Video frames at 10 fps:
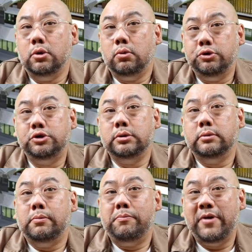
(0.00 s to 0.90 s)
which
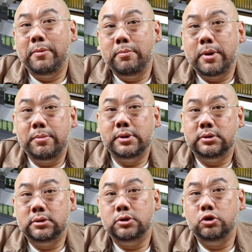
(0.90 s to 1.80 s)
family members
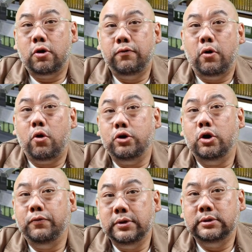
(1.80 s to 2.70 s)
is north or
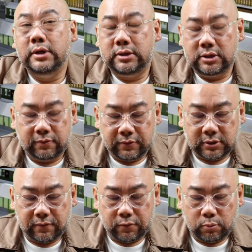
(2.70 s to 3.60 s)
northeast sectors. First
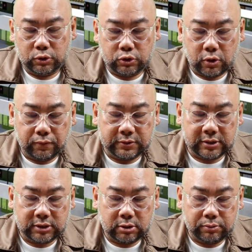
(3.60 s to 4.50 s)
and foremost, north
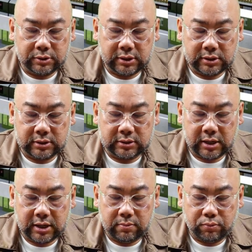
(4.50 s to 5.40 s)
sector represents the
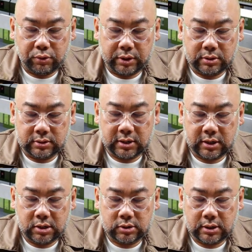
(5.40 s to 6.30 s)
second boy, the
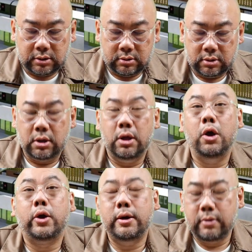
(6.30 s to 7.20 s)
second son.
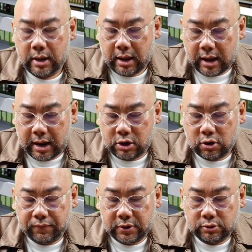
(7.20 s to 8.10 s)
Okay, and
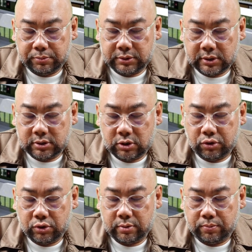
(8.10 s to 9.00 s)
northeast represents the
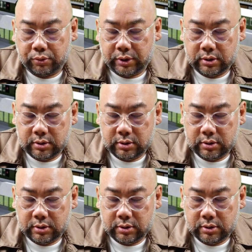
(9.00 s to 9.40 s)
third boy,